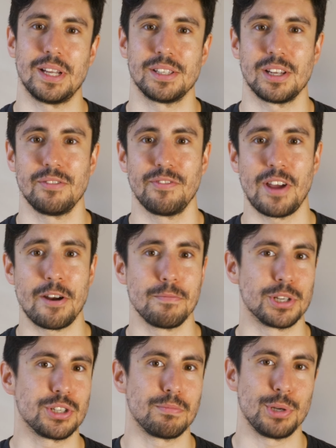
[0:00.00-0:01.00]
as I'd very
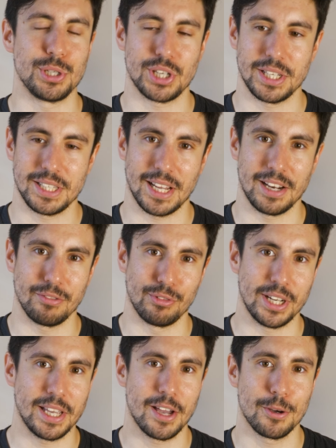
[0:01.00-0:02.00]
much appreciate it and it
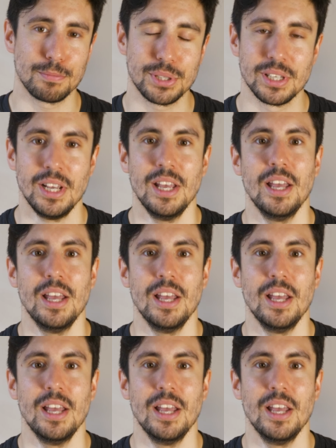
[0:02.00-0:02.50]
really helps.